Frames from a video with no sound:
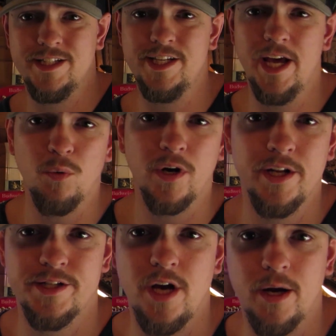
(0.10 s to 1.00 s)
Today we're
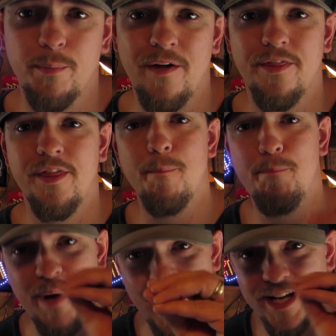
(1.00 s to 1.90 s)
going to talk about the
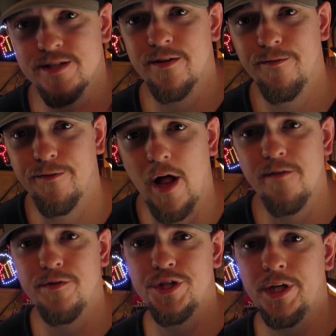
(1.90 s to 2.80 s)
best fly
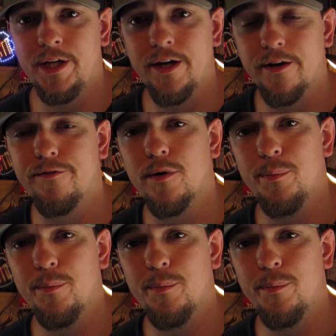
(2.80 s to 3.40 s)
fishing gear for